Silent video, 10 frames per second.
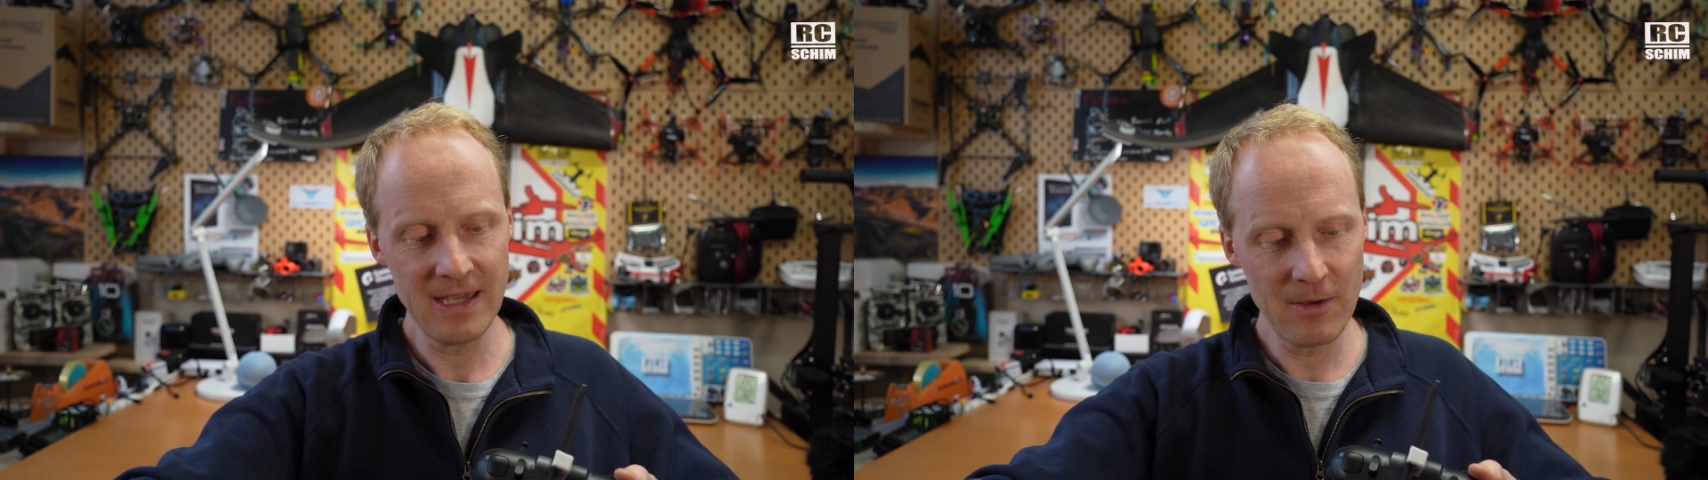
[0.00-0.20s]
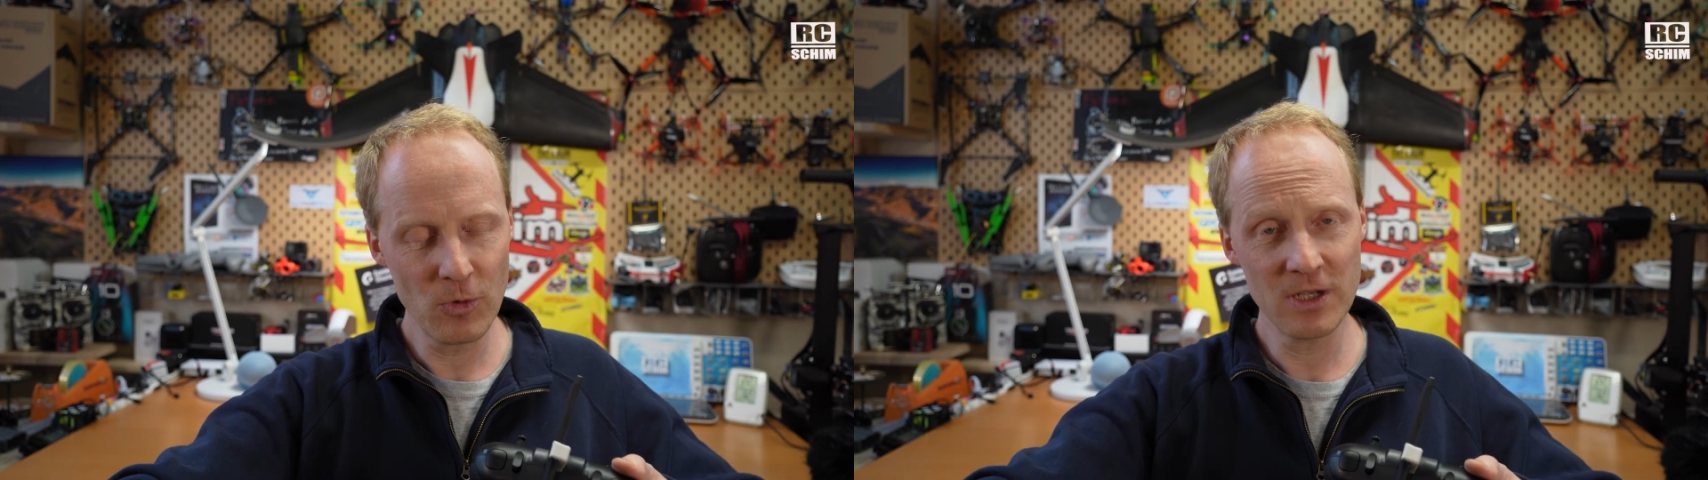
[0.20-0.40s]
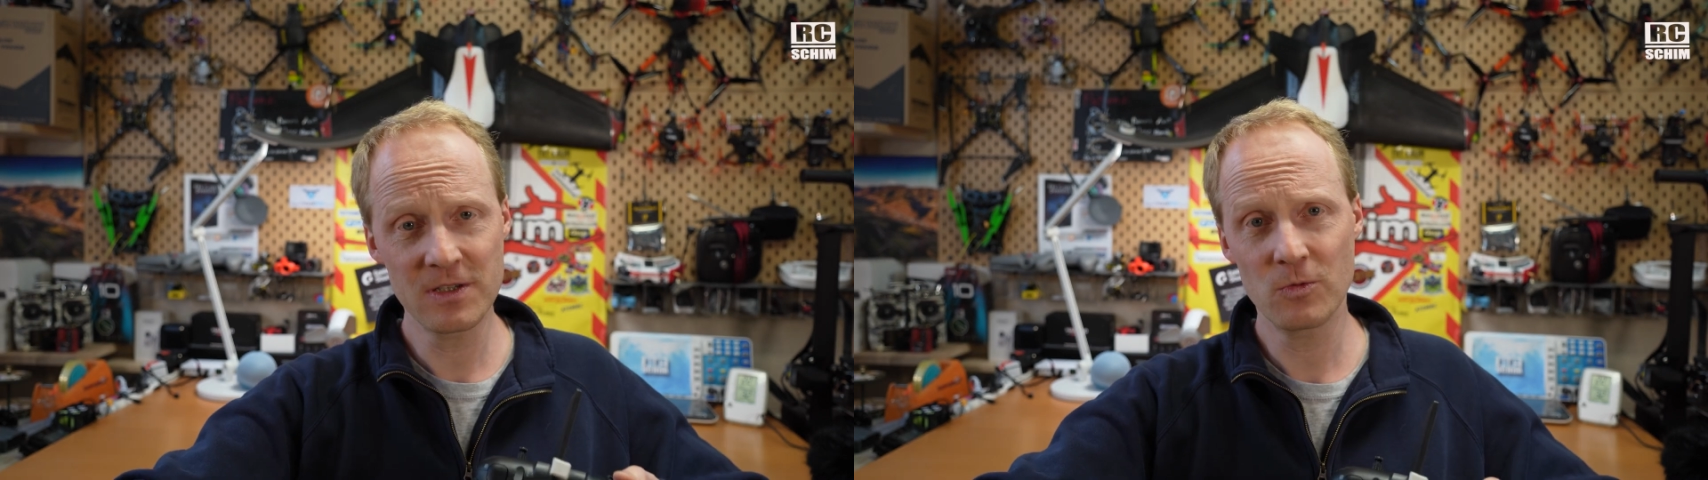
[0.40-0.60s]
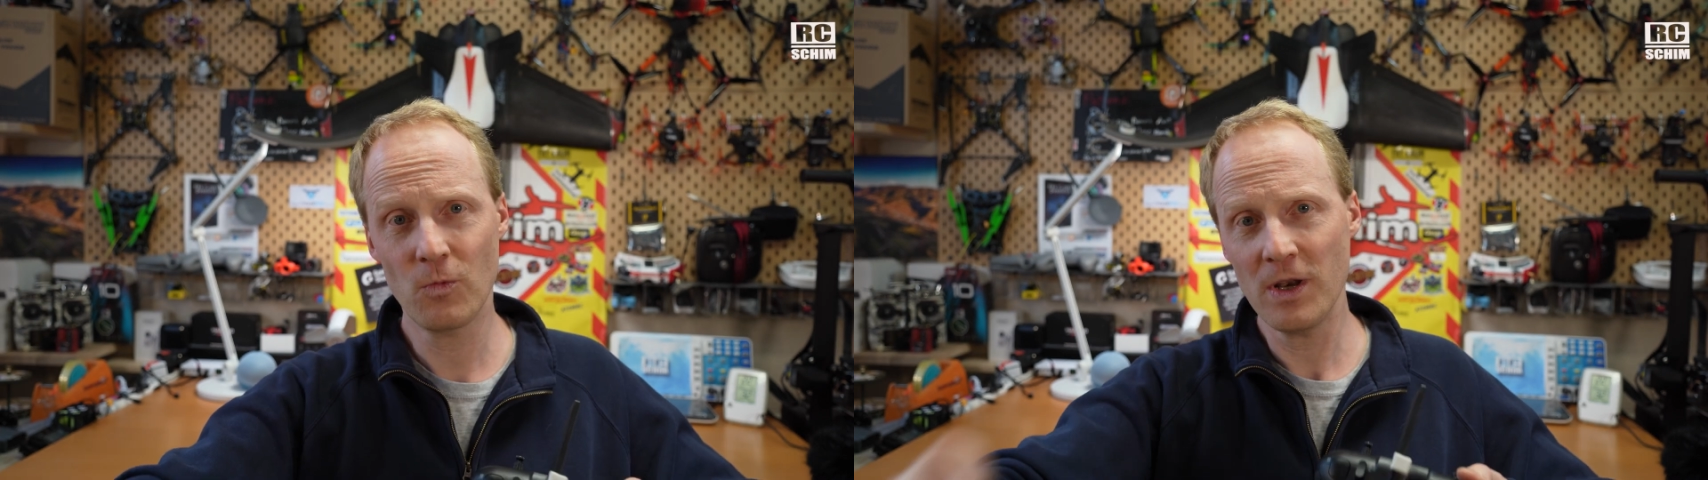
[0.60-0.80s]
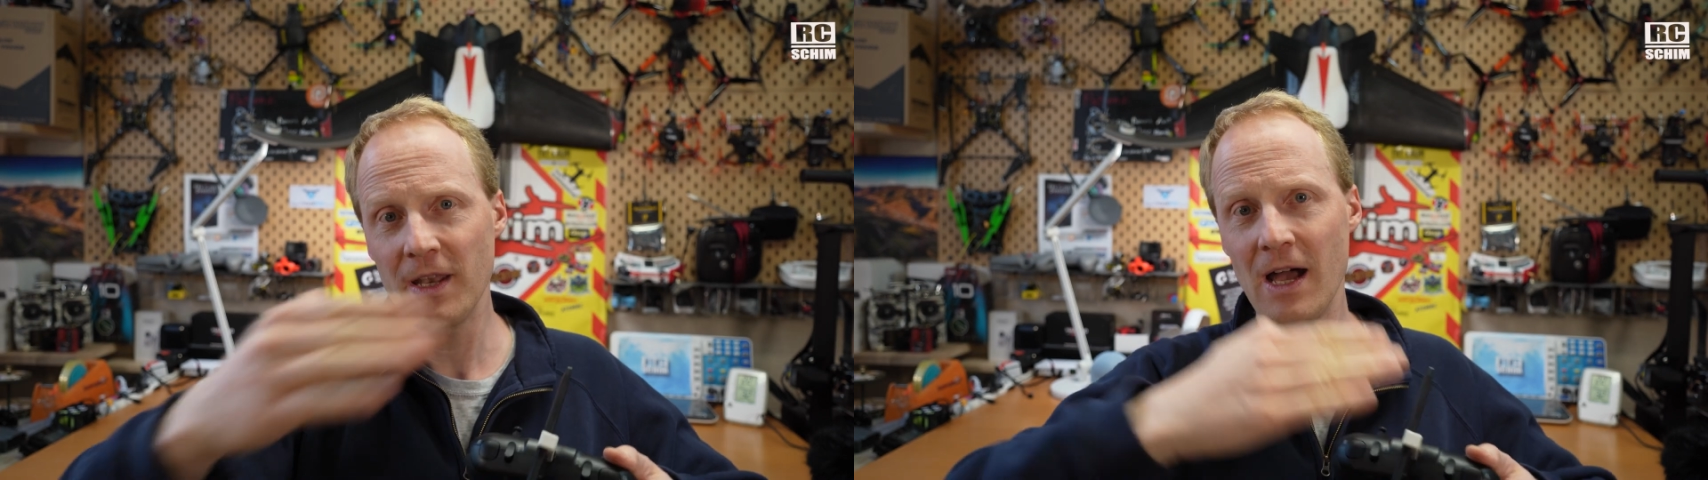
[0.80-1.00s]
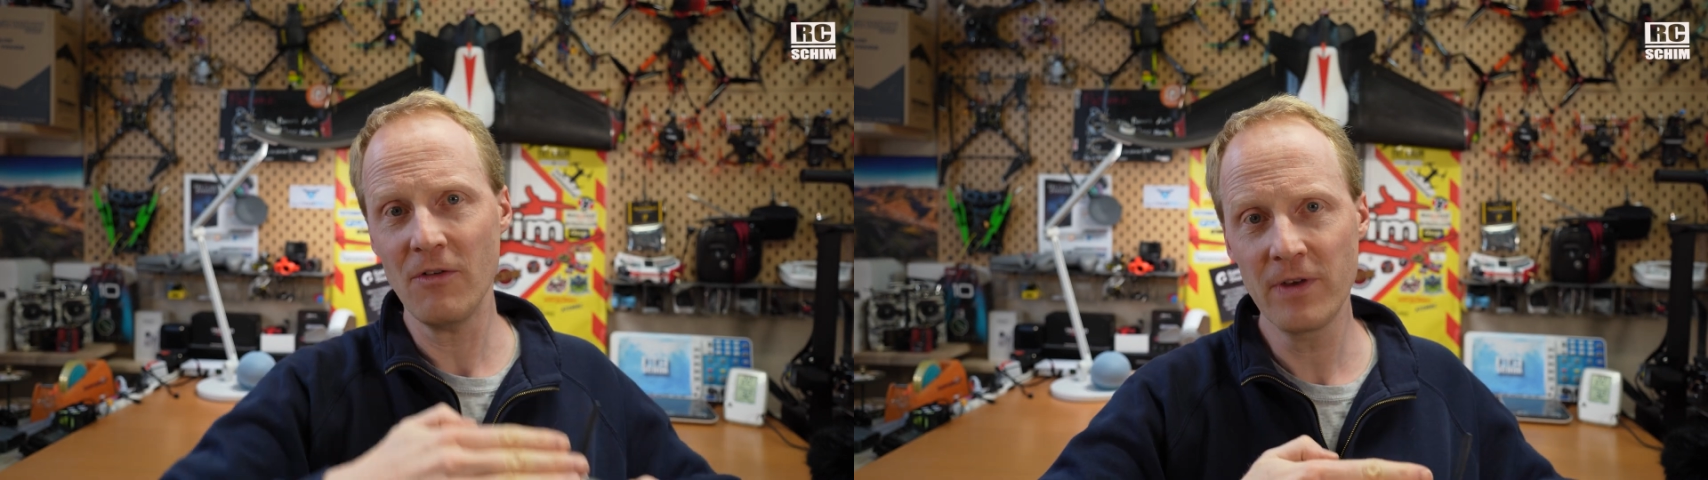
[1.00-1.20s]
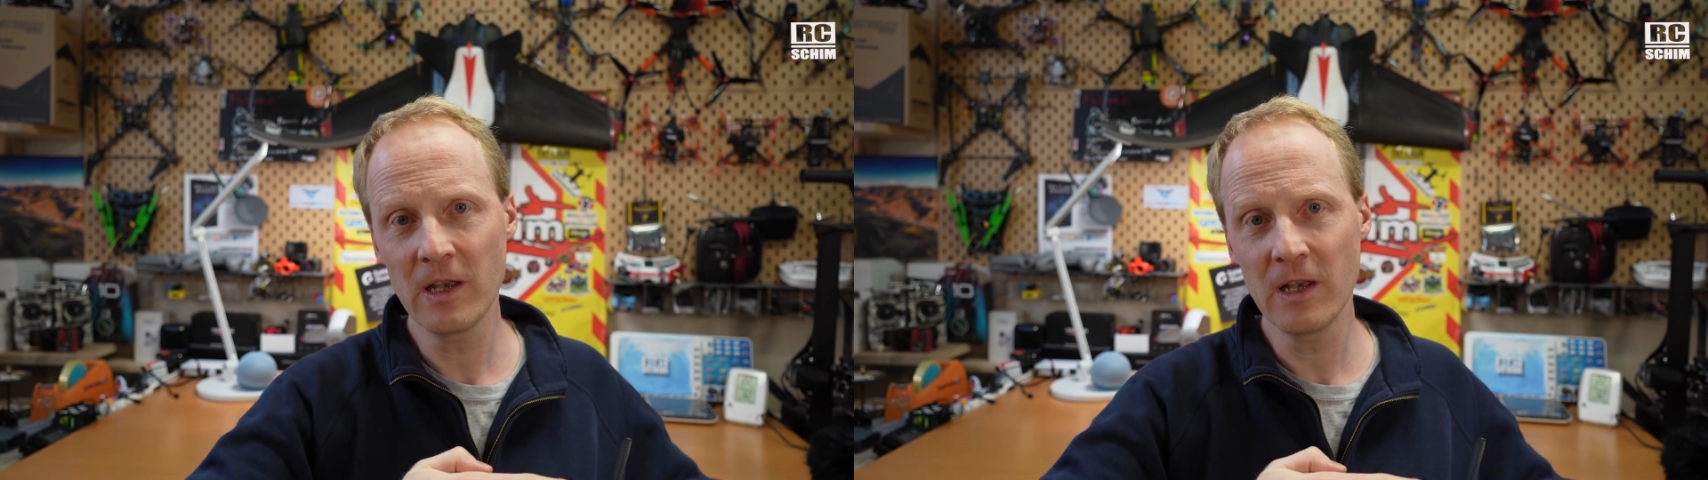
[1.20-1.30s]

He was 1.5